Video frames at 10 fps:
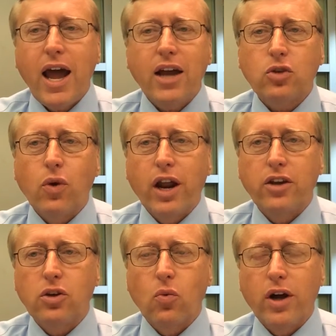And I
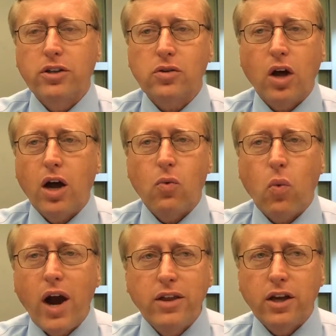asked one agent once
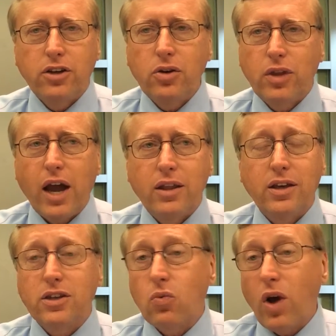why they do
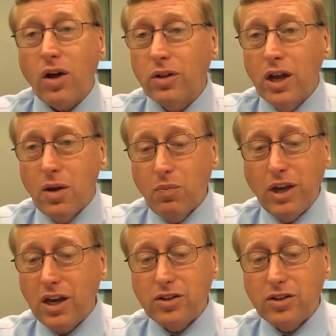that, and they said, well,